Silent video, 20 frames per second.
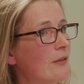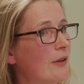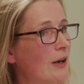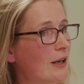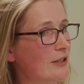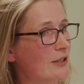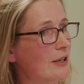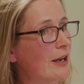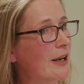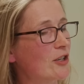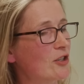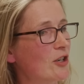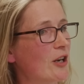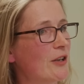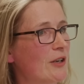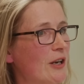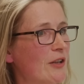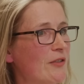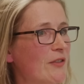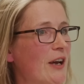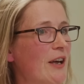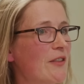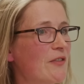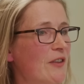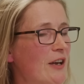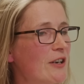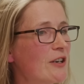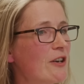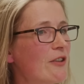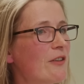That's actually, That's, and, and, that, yeah.
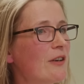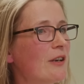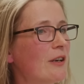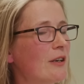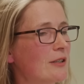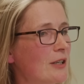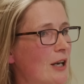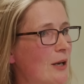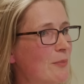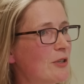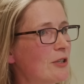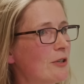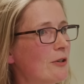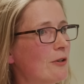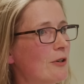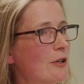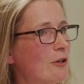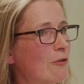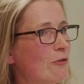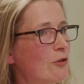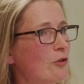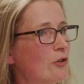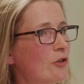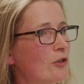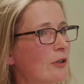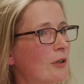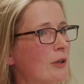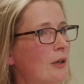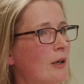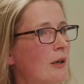that I think is absolutely
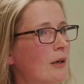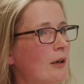crucial.